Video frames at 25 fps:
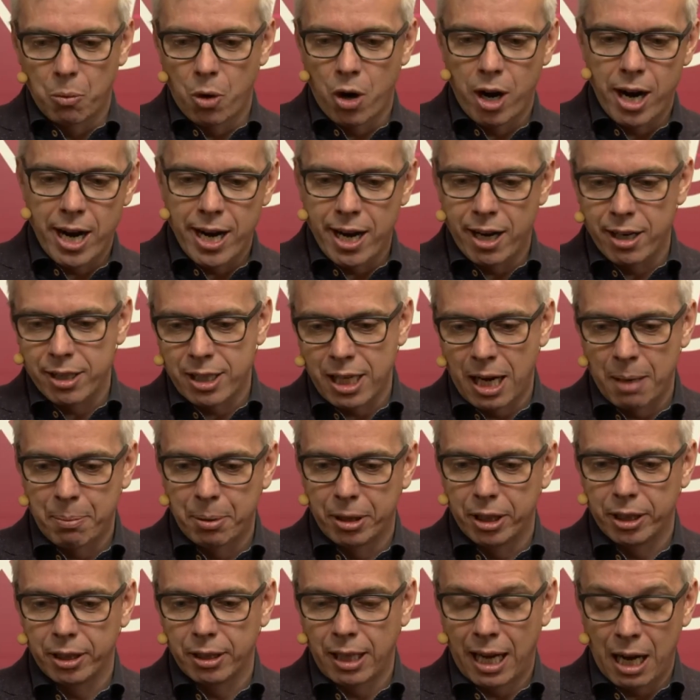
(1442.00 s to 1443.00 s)
at what AI is
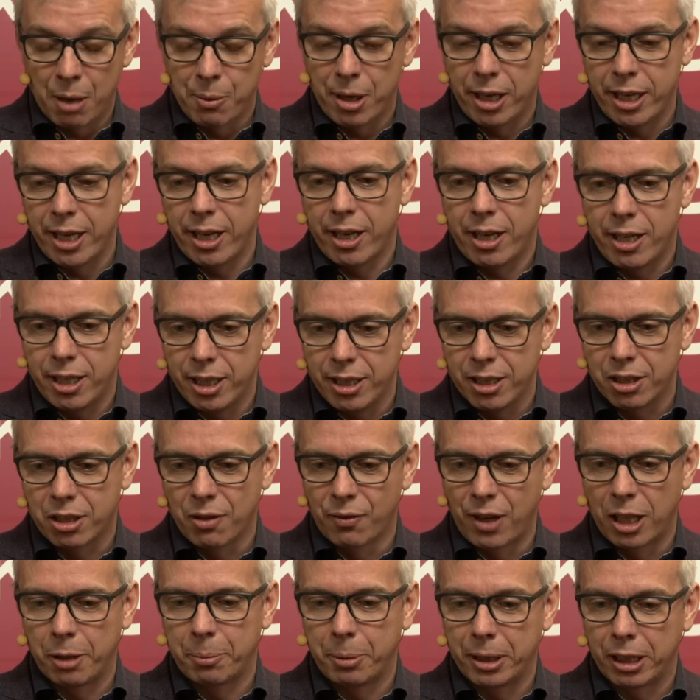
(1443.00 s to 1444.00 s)
happening, how AI is
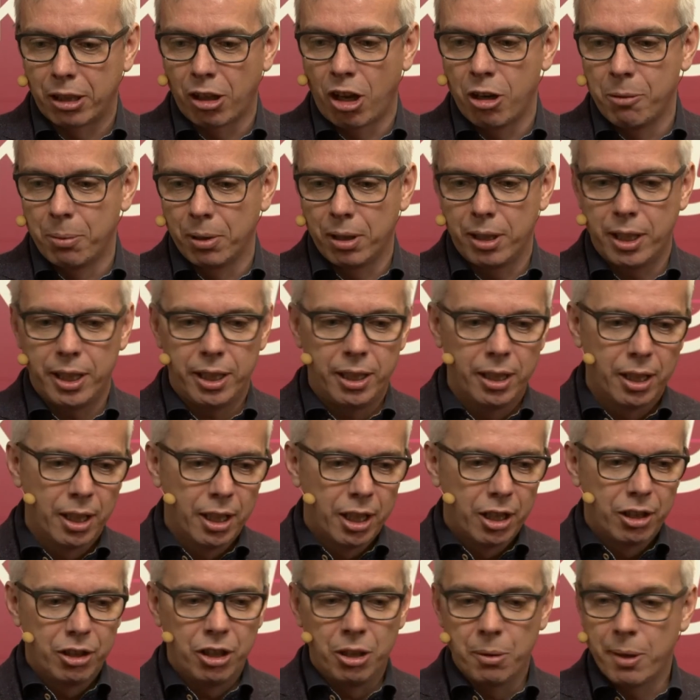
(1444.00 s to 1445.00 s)
developing globally,
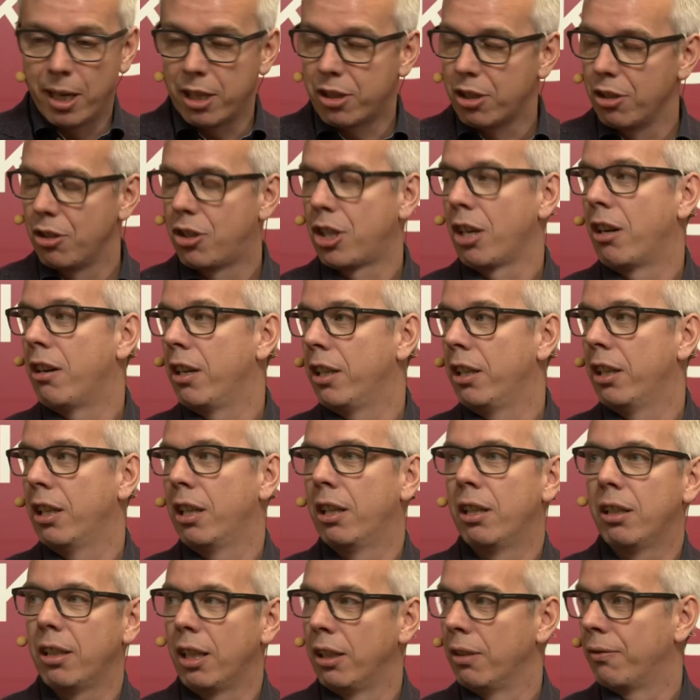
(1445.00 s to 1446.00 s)
US and
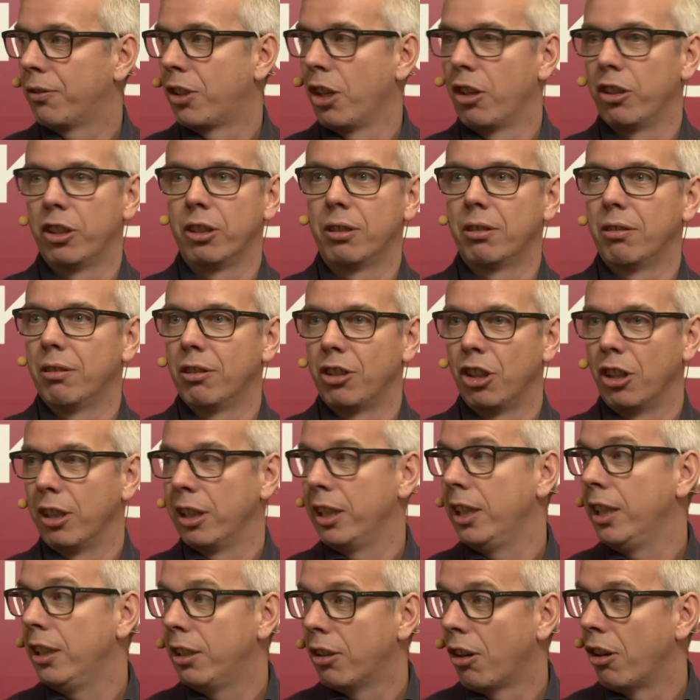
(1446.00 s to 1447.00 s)
China have got the
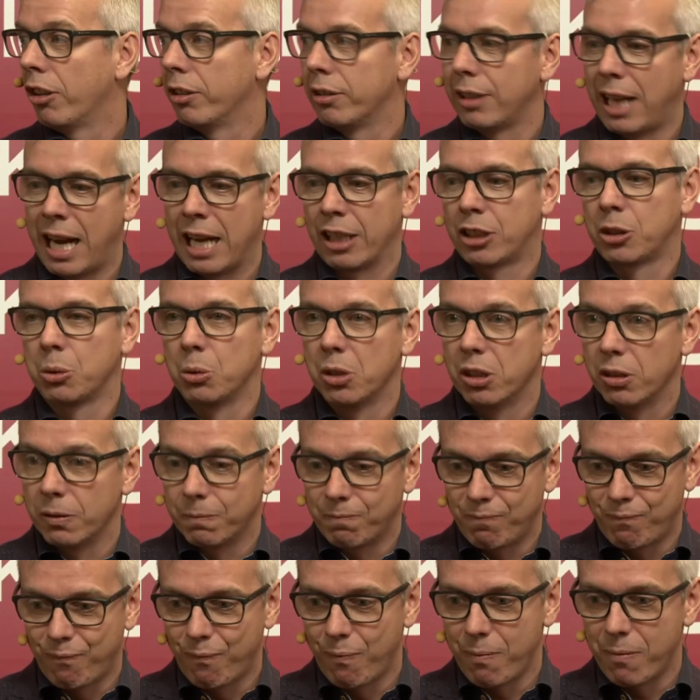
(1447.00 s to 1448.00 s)
lead on actual
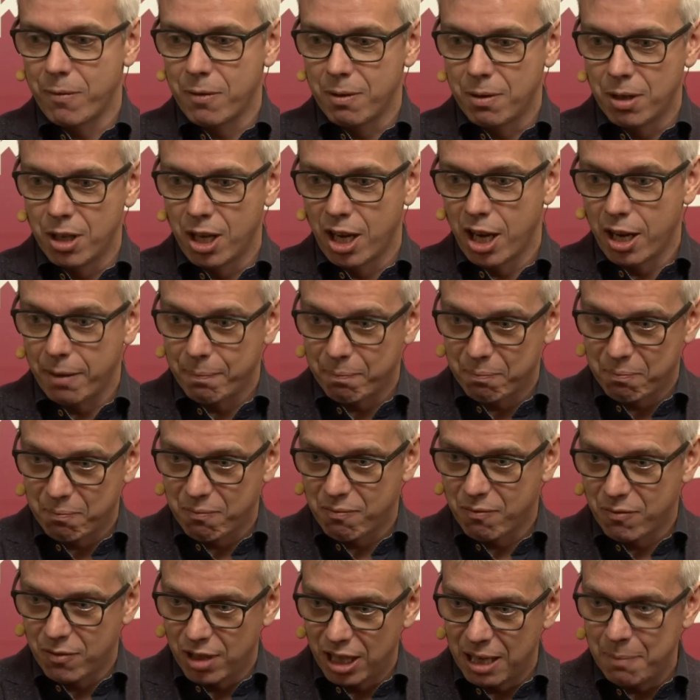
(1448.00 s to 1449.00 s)

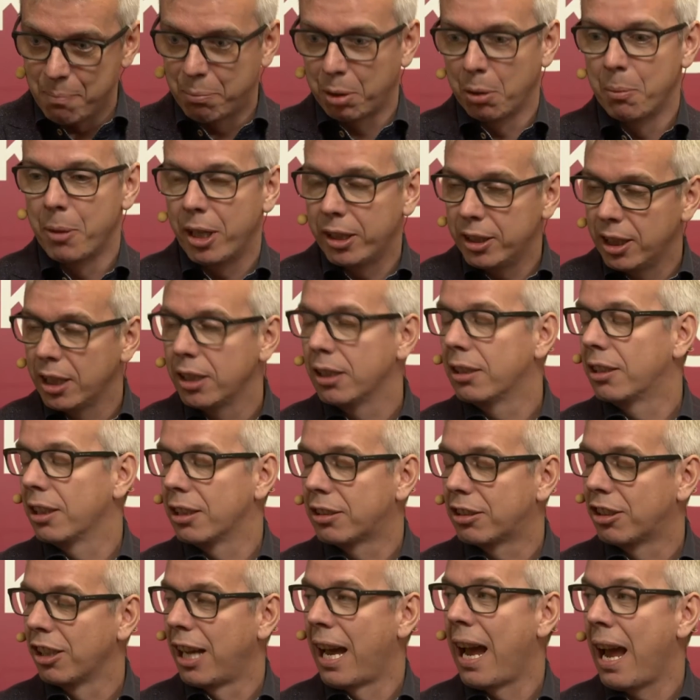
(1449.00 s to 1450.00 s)
implementing
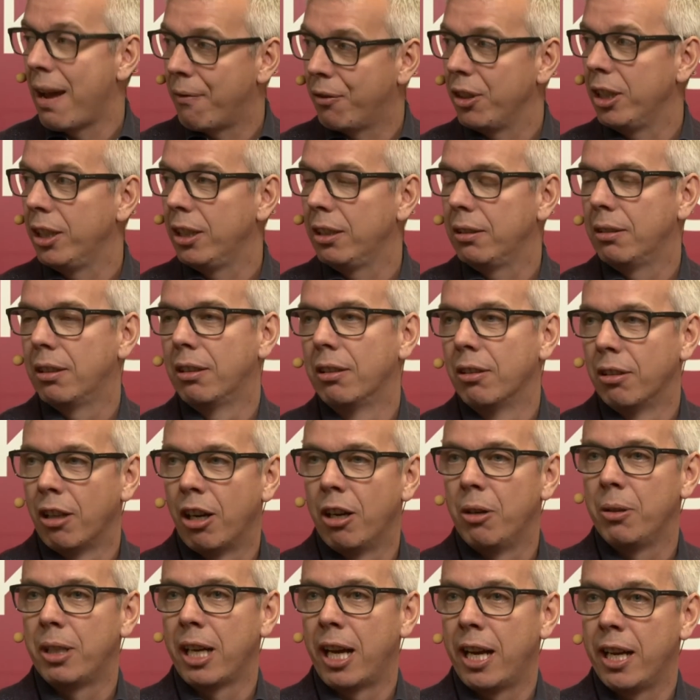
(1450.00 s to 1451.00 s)
the heavy
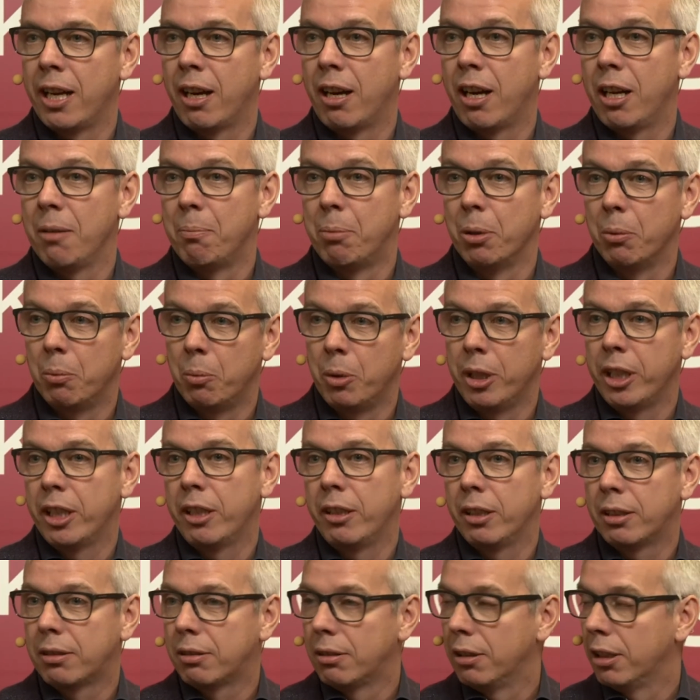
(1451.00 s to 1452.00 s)
load AI, but we
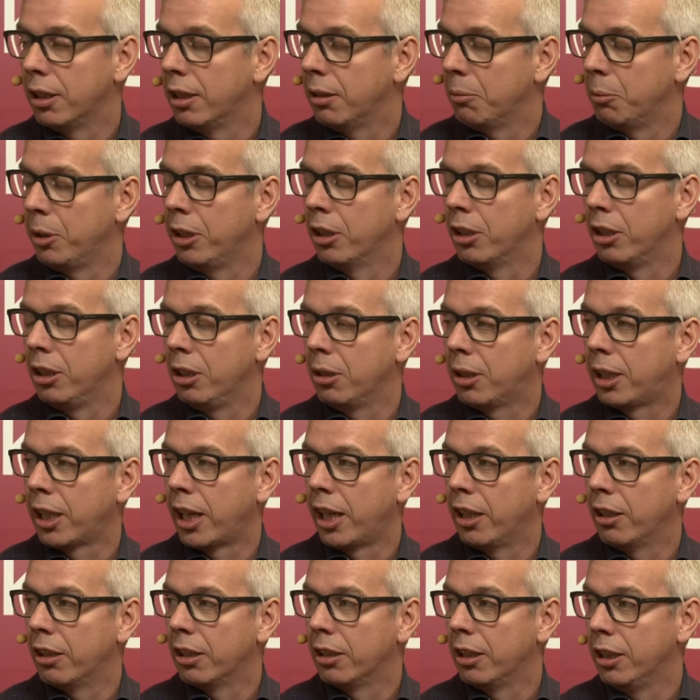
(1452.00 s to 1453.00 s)
at the UK
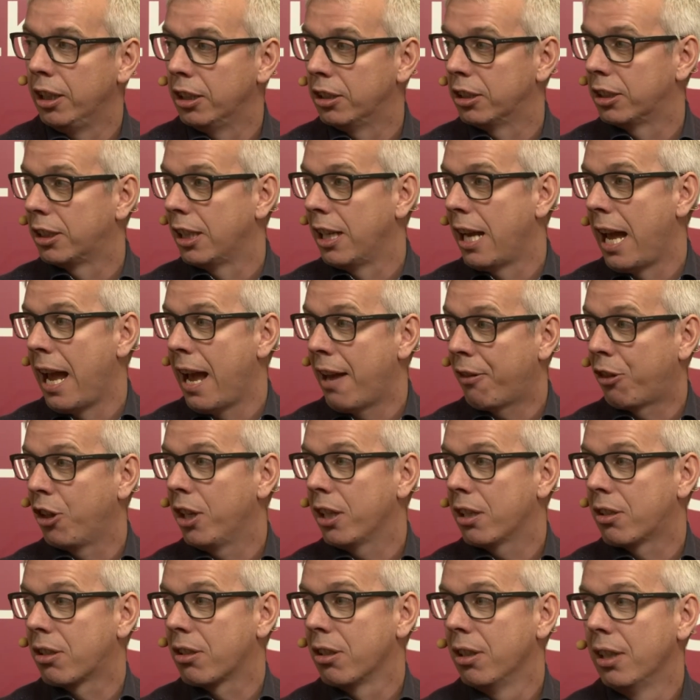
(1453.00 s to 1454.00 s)
are leaders in
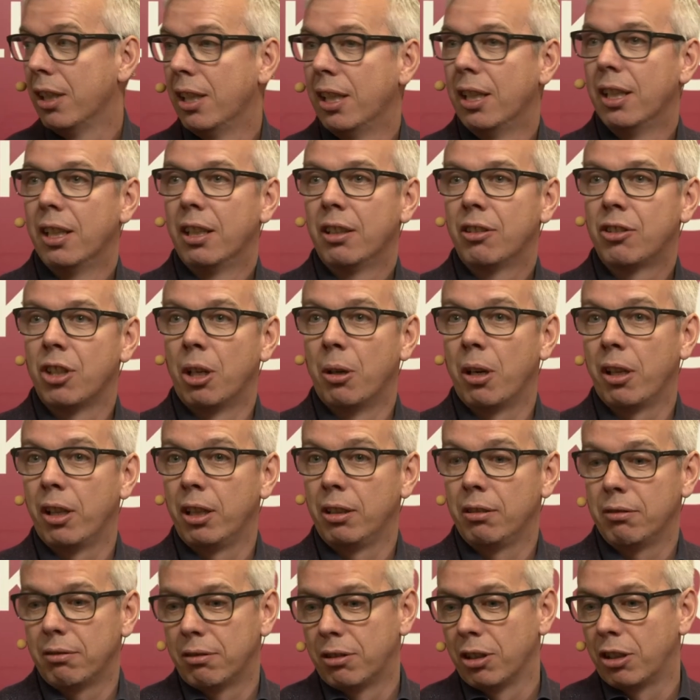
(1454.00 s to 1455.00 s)
ethics. So I
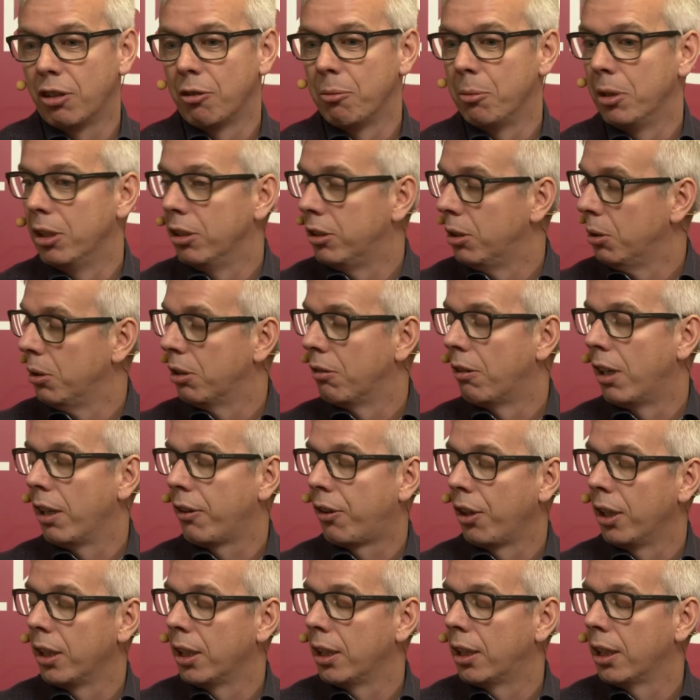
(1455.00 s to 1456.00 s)
think the government are doing the right
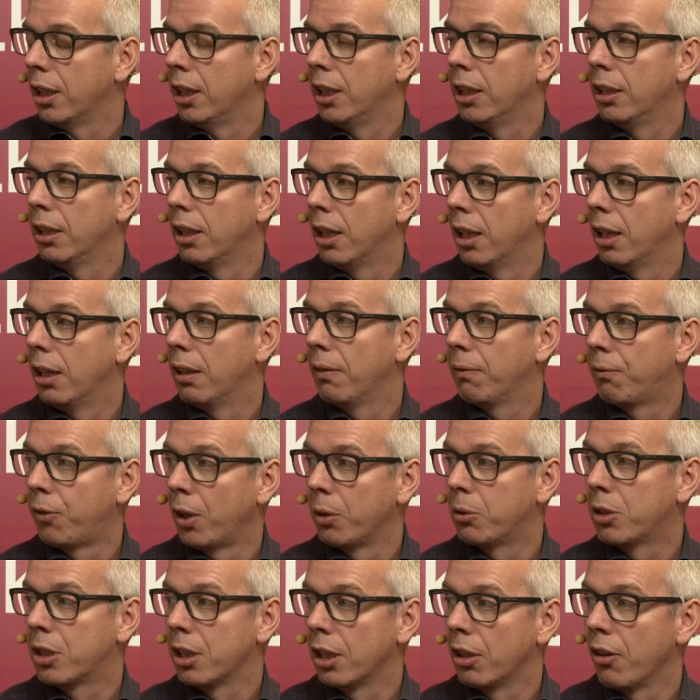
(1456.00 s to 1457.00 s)
thing in
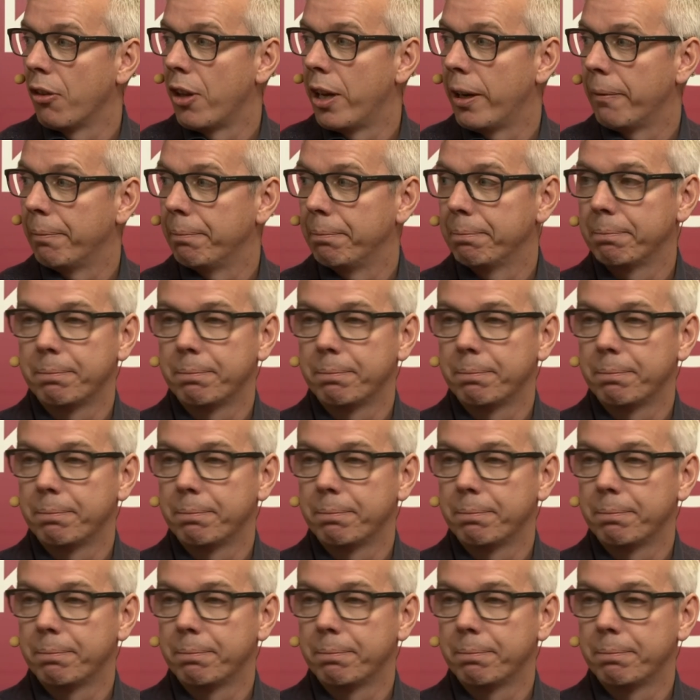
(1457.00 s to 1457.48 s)
focusing on that.